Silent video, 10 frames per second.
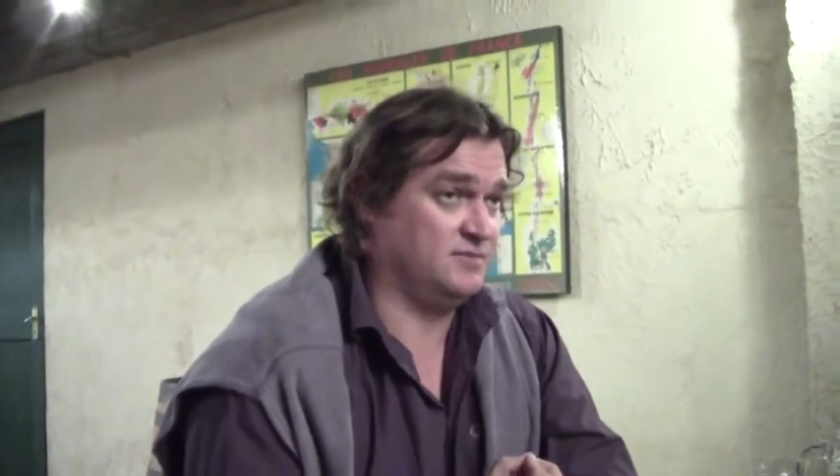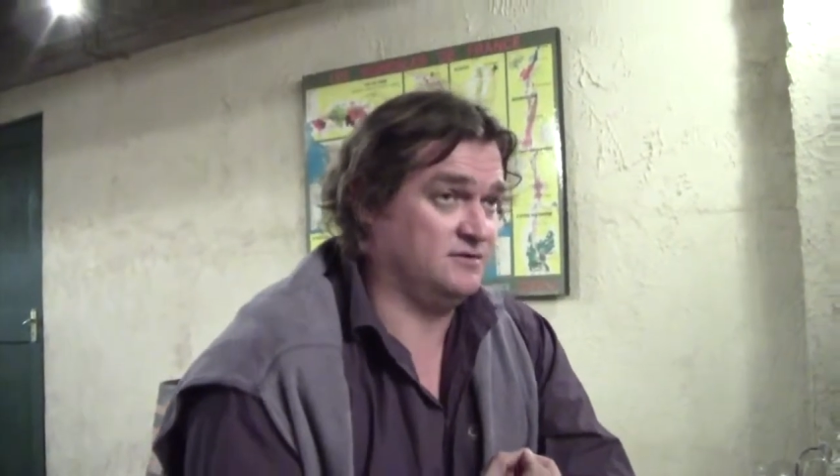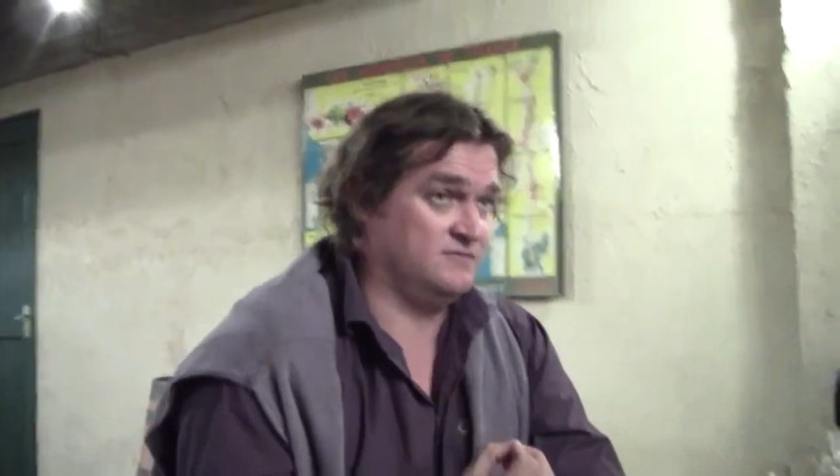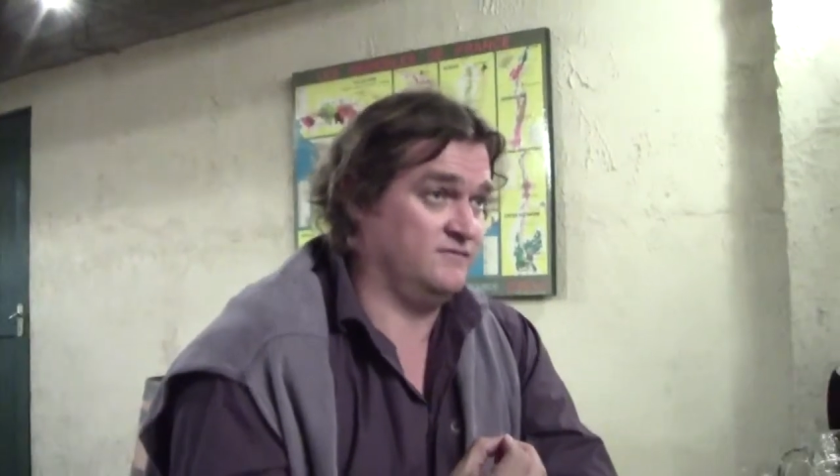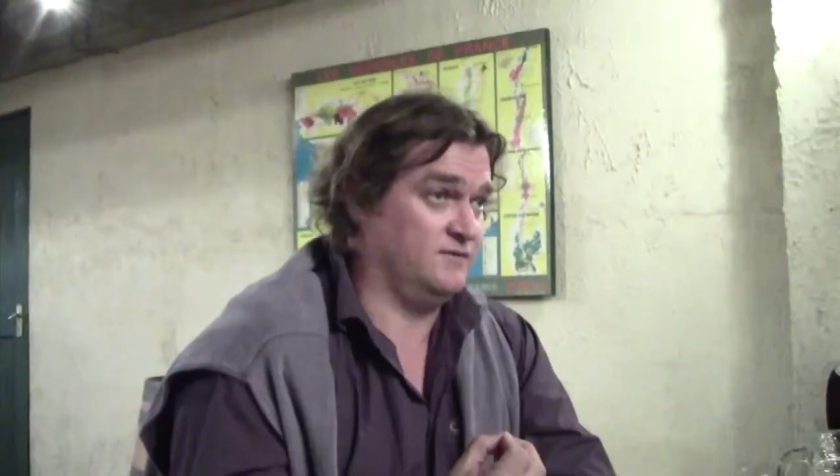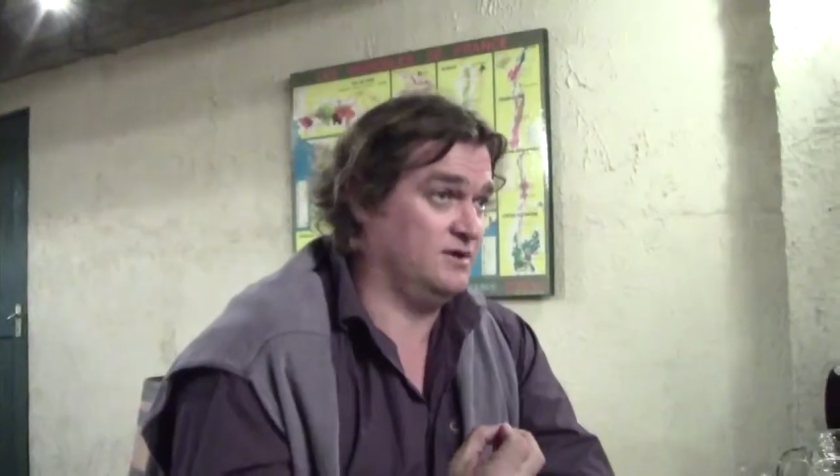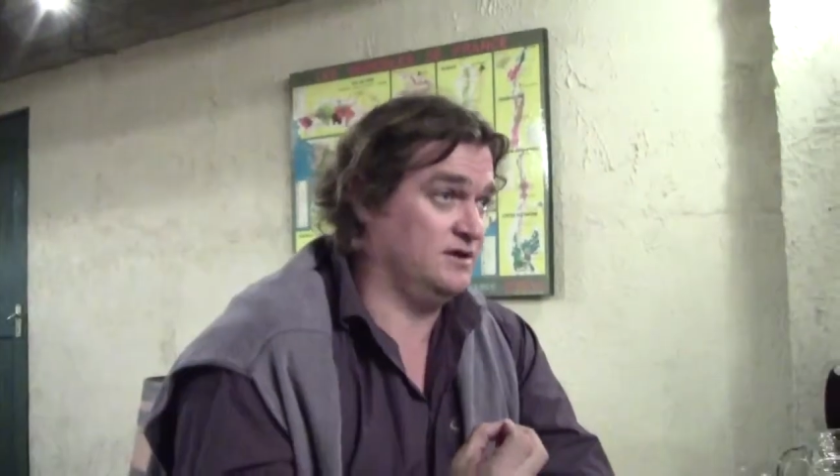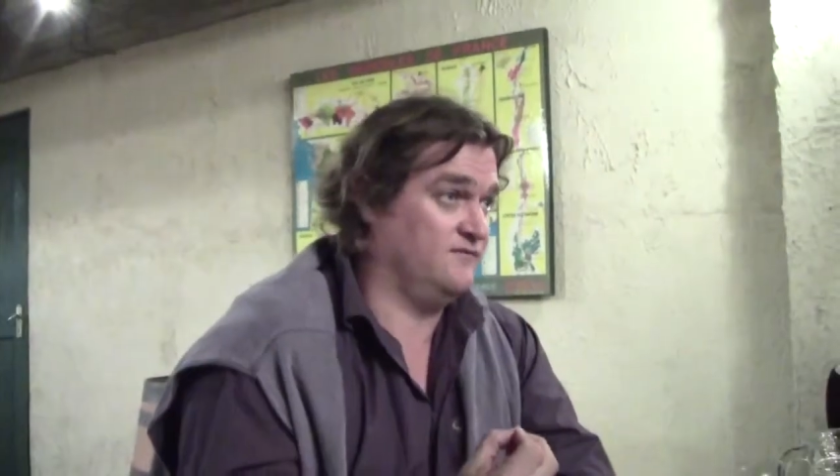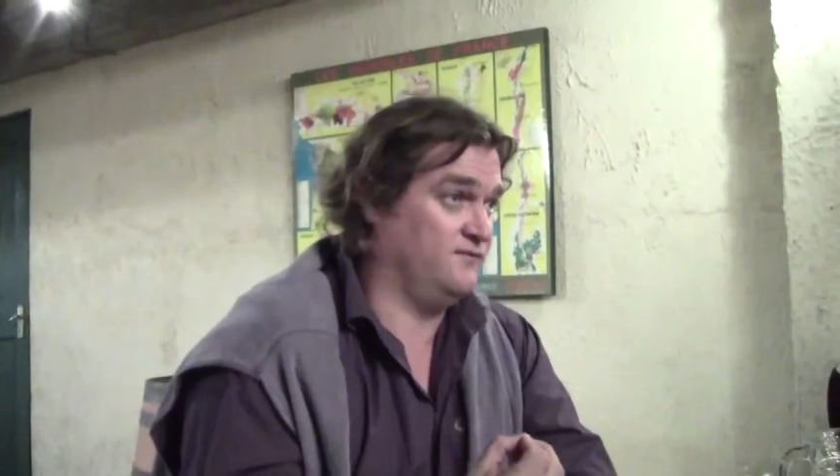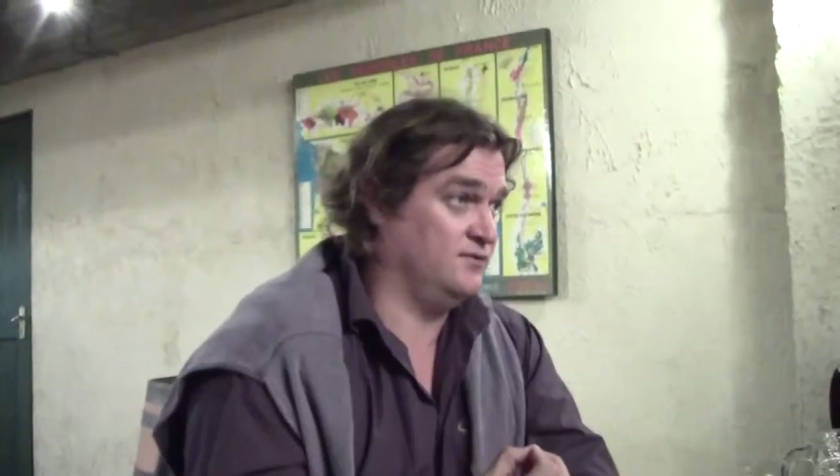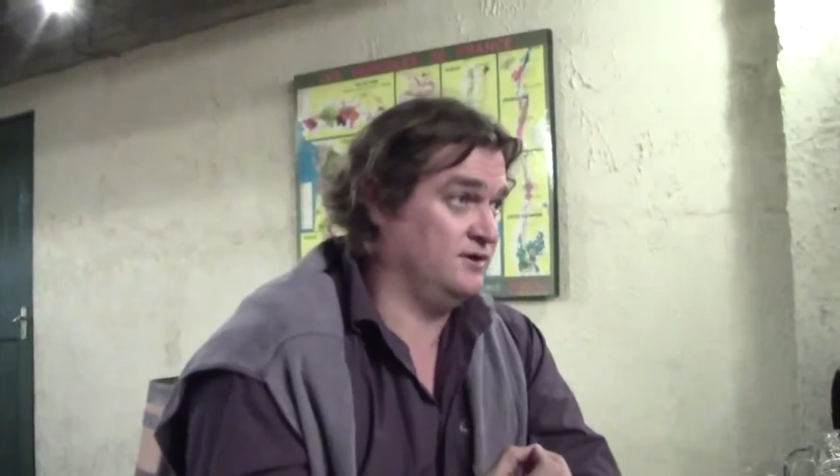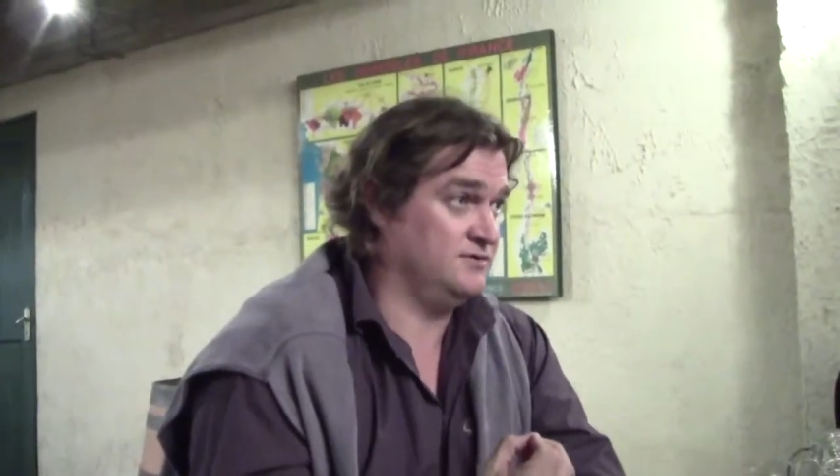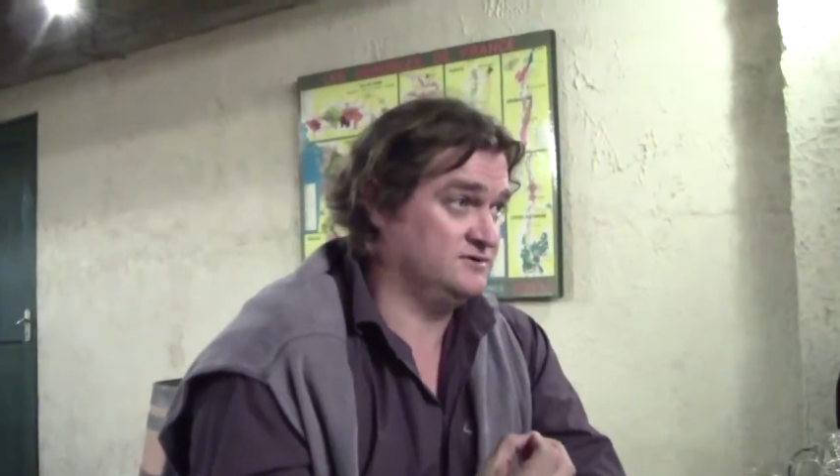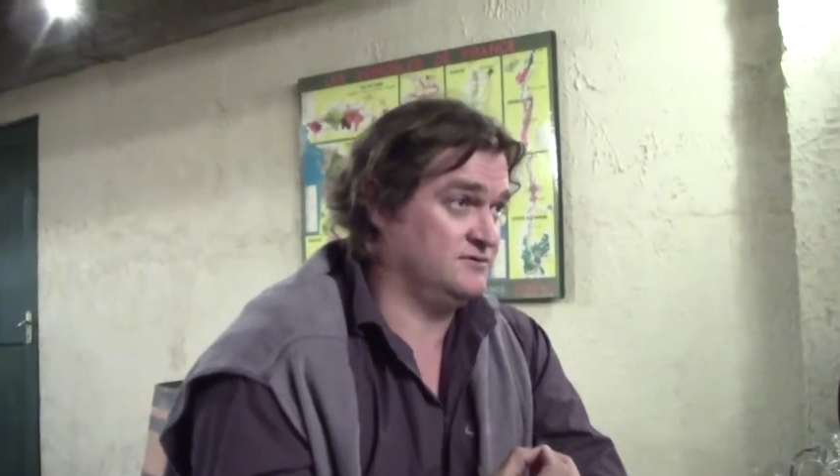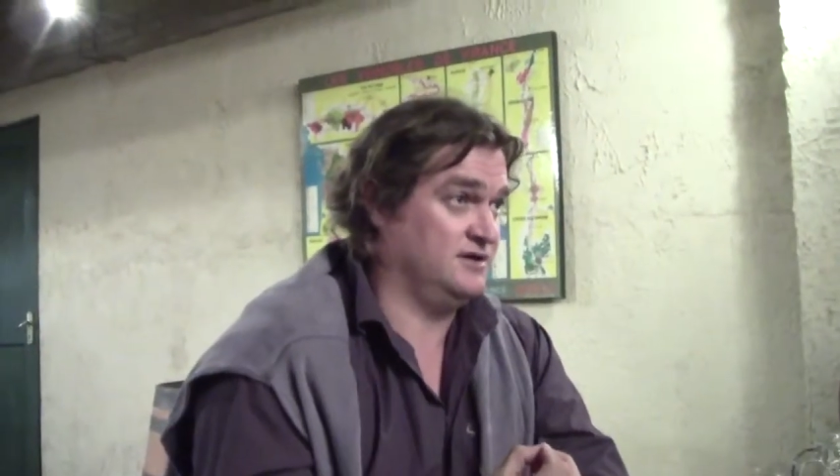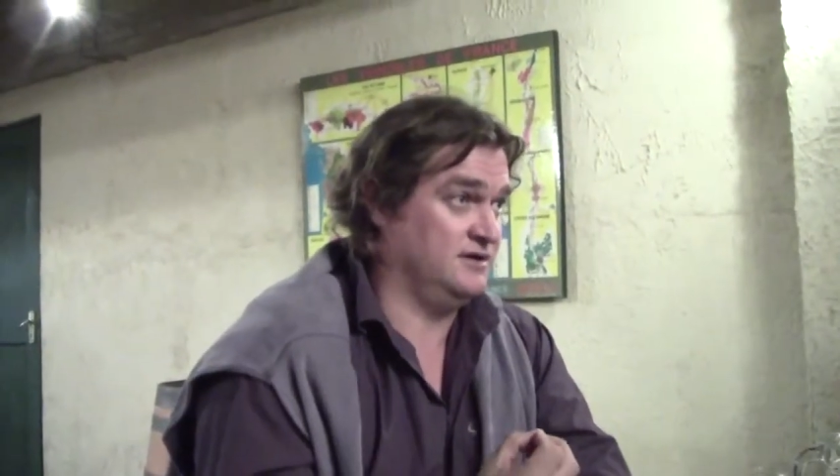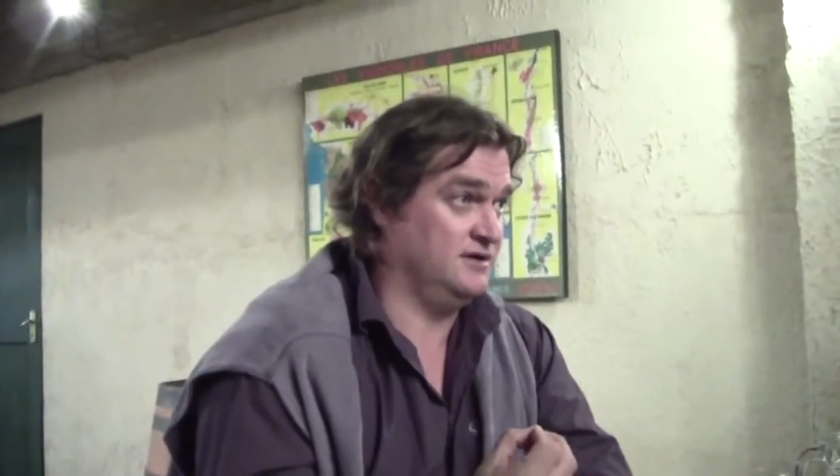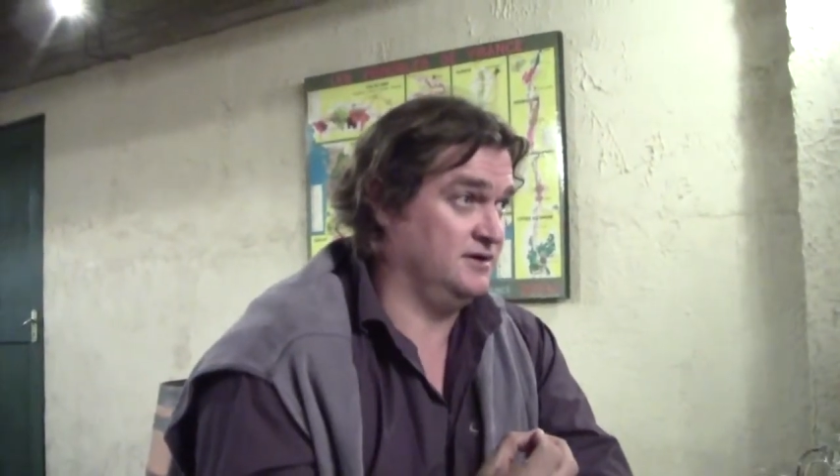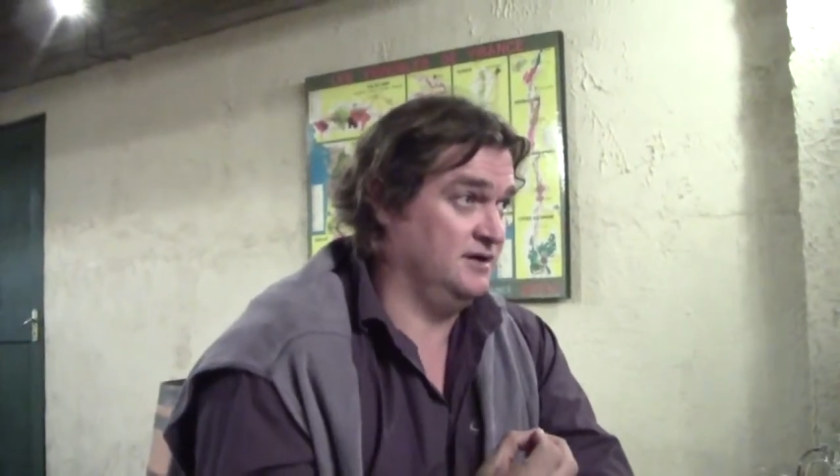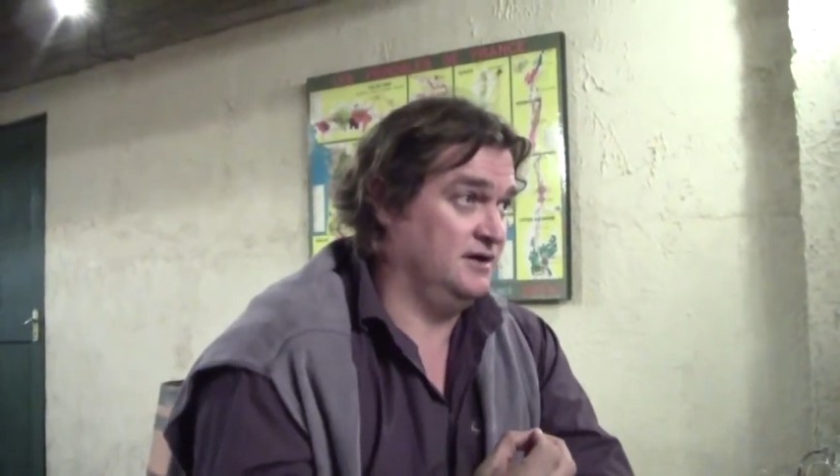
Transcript: but from California, Australia,